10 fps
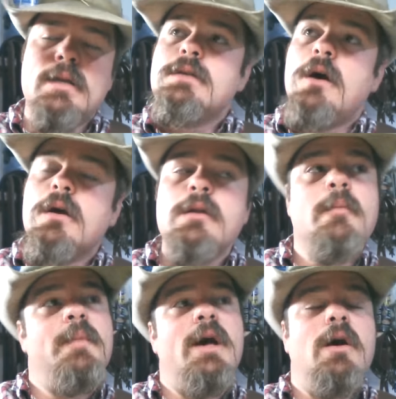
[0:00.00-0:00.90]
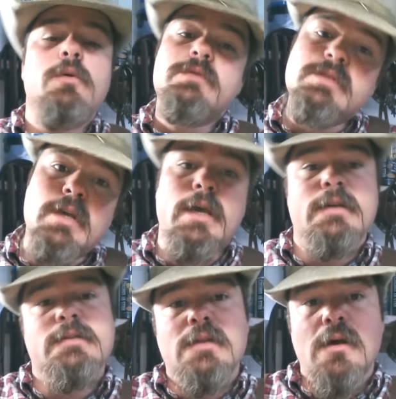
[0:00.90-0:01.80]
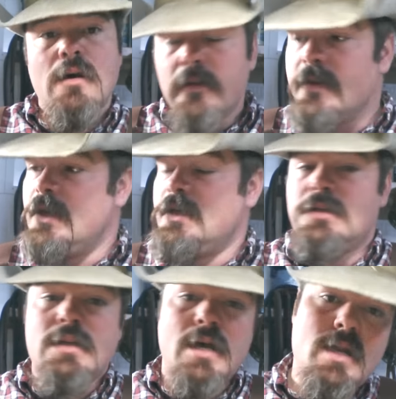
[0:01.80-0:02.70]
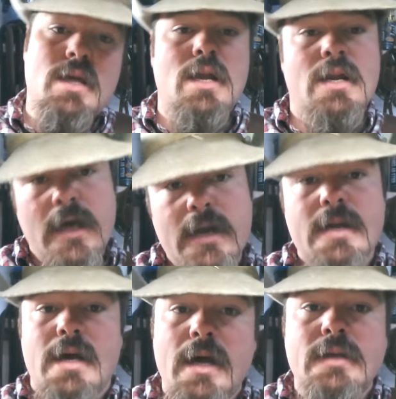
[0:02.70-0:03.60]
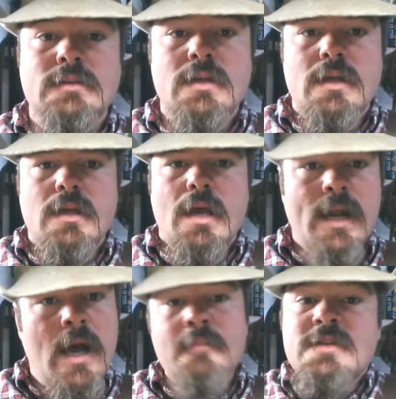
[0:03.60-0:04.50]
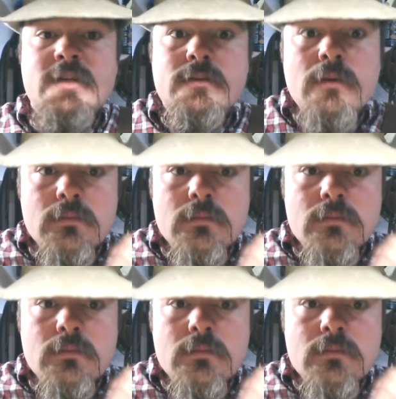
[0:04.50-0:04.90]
and talking about 06 and all this and da. And I'm just,